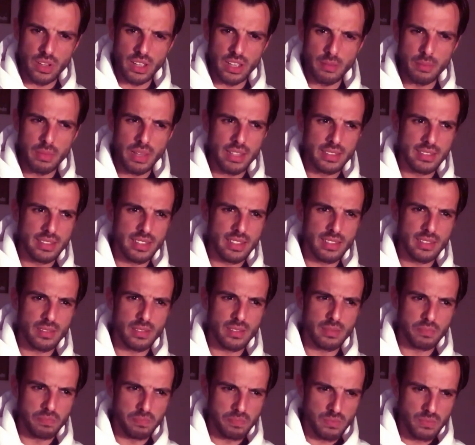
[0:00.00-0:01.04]
him and
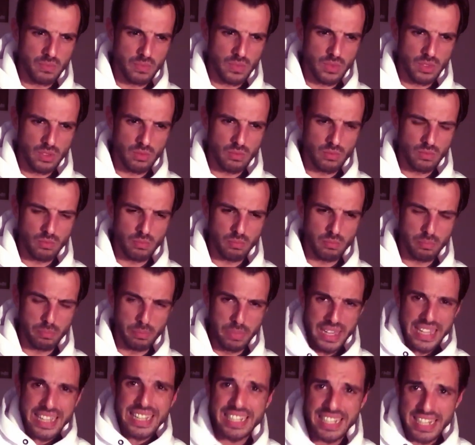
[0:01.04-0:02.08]
this
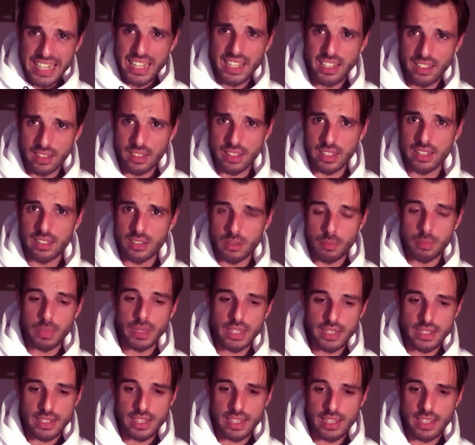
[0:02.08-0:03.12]
big deal. It's a
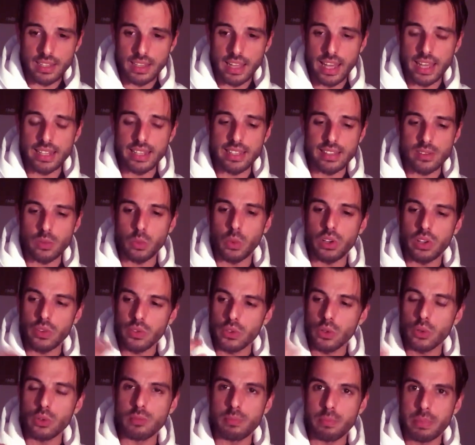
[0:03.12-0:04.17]
big deal, and it's one of
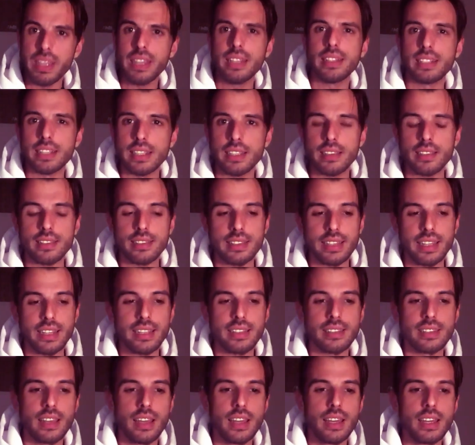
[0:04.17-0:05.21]
those big deals that
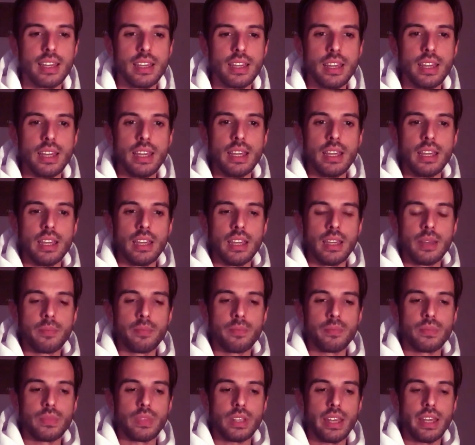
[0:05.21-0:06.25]

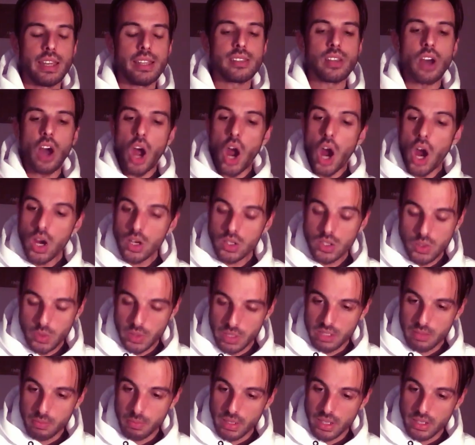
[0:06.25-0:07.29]
it's hard to
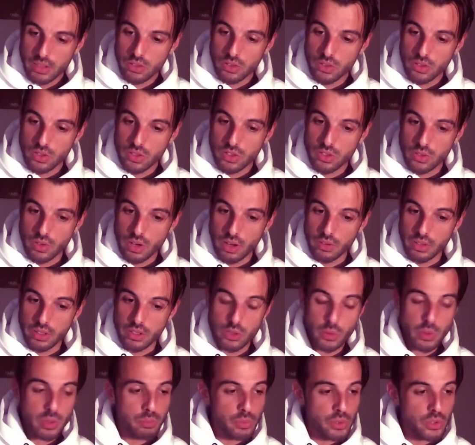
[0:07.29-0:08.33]
explain to your surroundings.
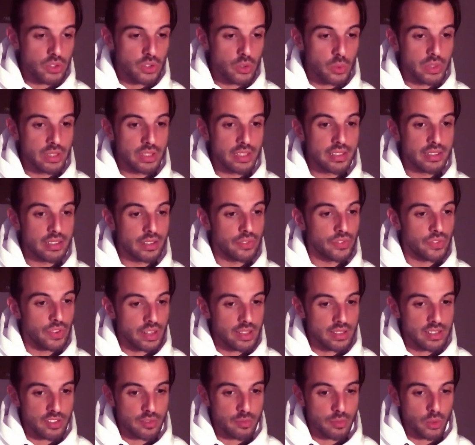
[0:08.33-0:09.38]
So it puts you in this
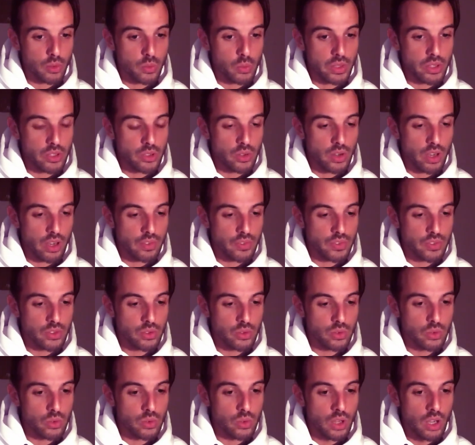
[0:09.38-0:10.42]
defensive mode where you have
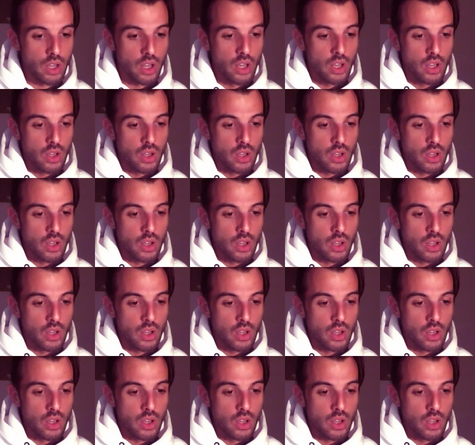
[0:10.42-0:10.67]
to.